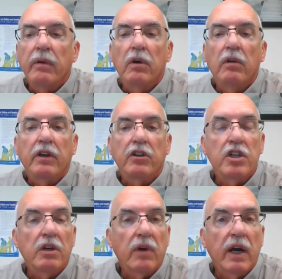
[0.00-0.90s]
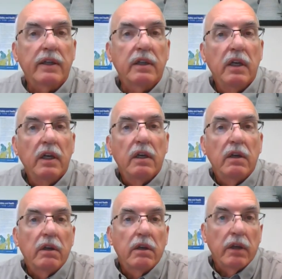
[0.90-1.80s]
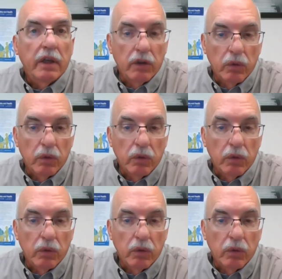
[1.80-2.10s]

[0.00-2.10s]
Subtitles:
removing sheetrock in